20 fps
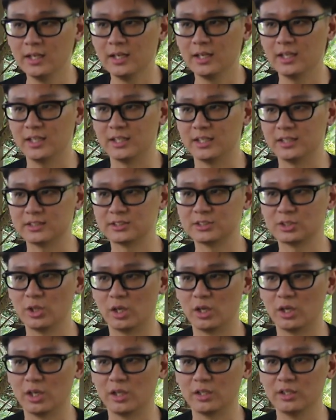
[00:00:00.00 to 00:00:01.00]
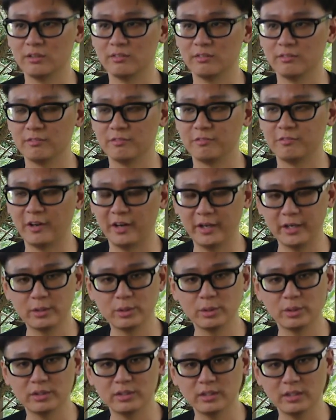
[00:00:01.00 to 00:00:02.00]
It's got very
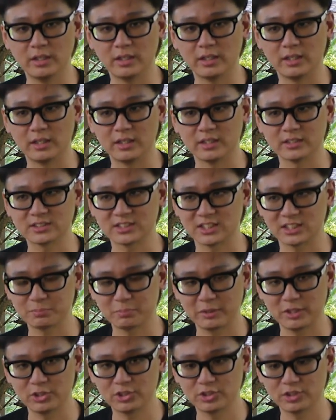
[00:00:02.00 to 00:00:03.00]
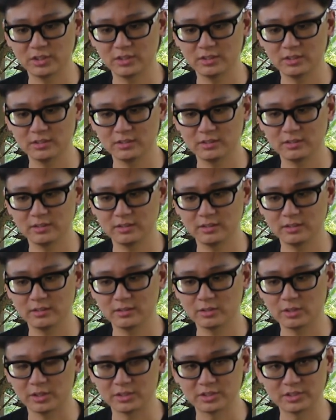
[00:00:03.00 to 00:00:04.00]
good suspension,
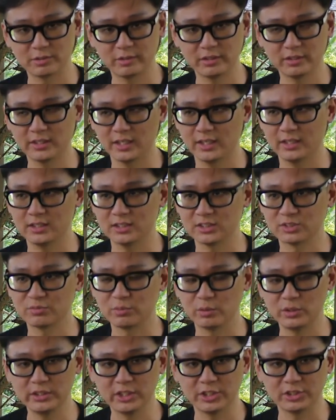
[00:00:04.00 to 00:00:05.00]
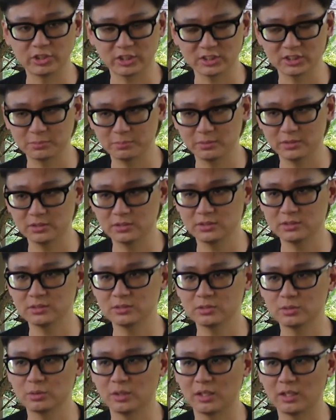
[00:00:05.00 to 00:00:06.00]
considering that it's fully adjustable
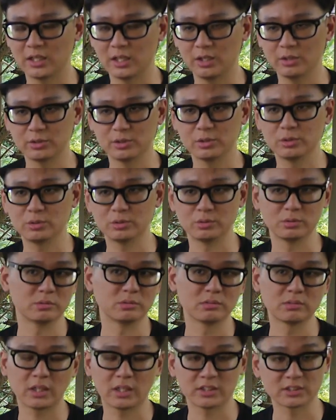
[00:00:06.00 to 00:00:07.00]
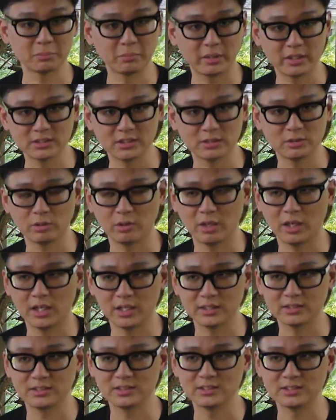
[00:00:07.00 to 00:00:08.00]
to allow you to customize it to your
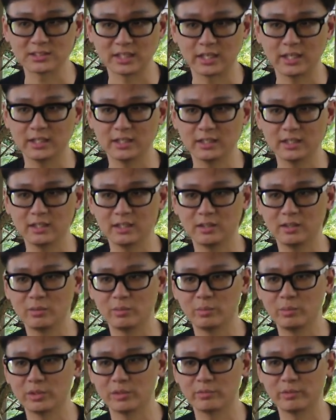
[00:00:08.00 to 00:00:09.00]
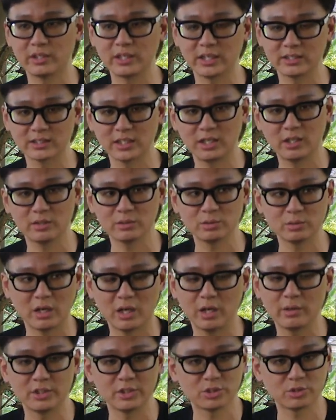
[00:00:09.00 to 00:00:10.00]
heart's desire with regards to
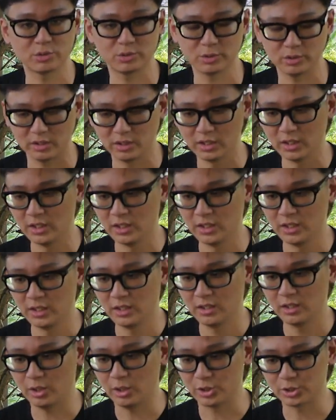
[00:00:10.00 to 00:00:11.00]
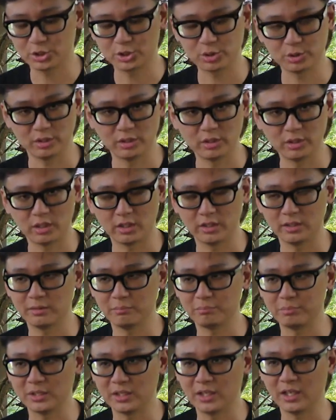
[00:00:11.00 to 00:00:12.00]
how it should or should
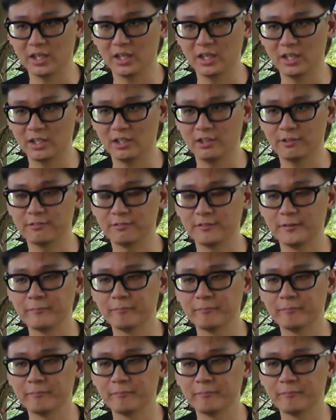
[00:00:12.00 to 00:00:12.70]
not behave.